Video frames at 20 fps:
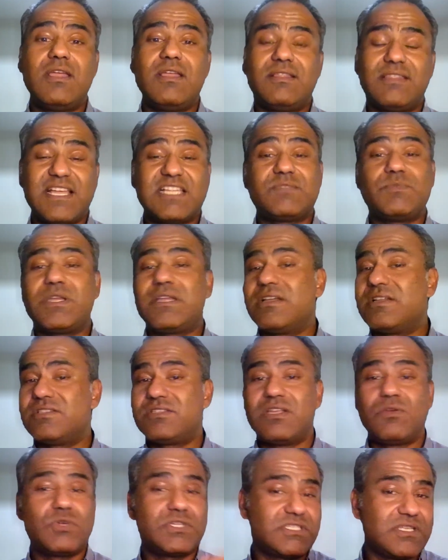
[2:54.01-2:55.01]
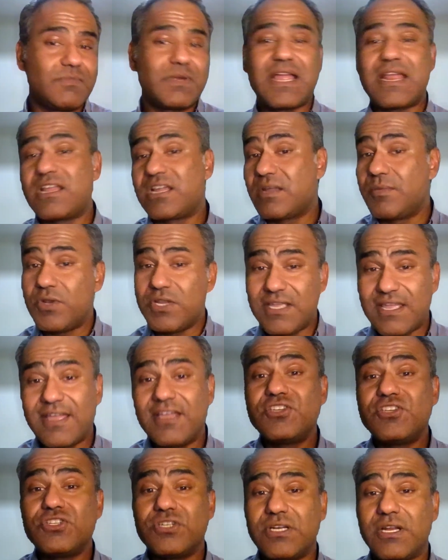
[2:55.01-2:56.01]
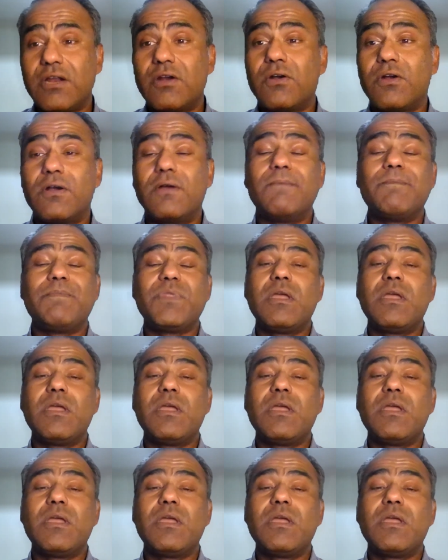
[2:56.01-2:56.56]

That's because there was some kind of communication error.